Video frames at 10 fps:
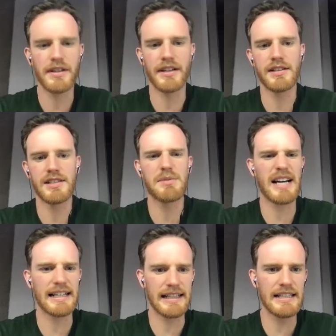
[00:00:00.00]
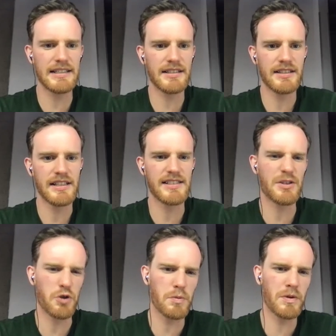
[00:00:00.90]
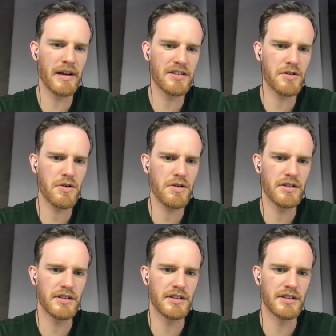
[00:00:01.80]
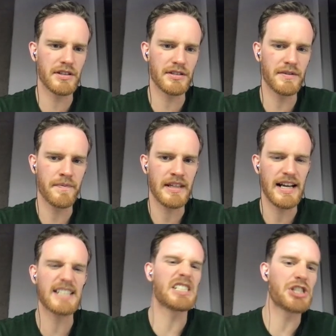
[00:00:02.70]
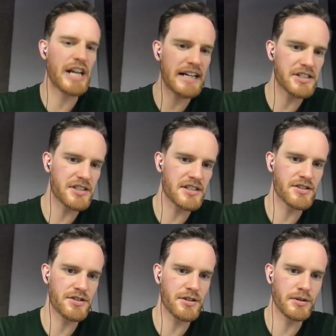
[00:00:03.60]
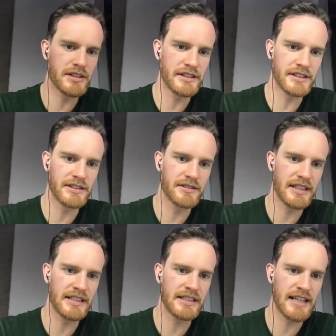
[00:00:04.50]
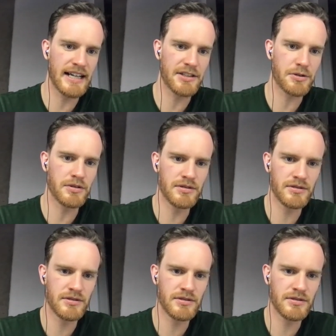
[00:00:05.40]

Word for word: Okay, seems kind of yes. late. Is it normal in Mexico, or yes. has it changed since you were in high school?